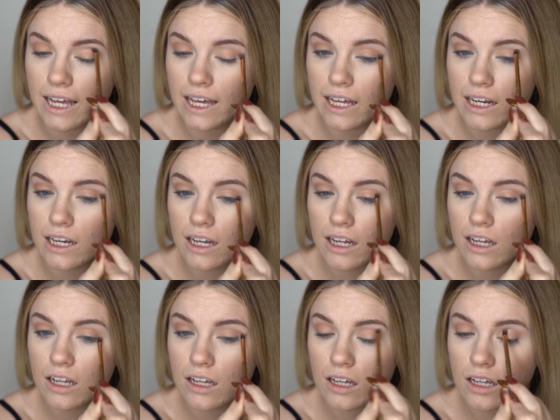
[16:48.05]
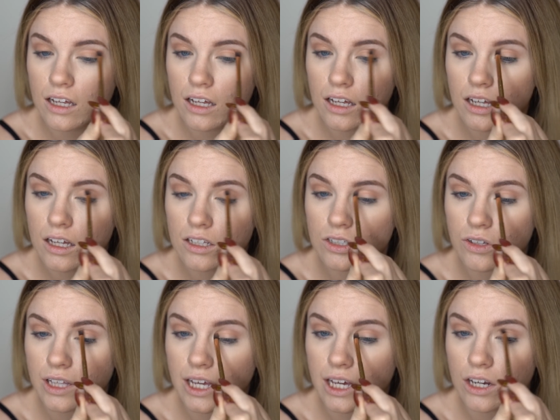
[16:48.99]
in
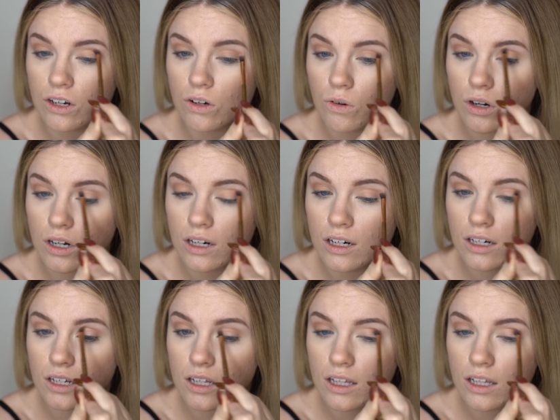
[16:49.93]
to the inner corner.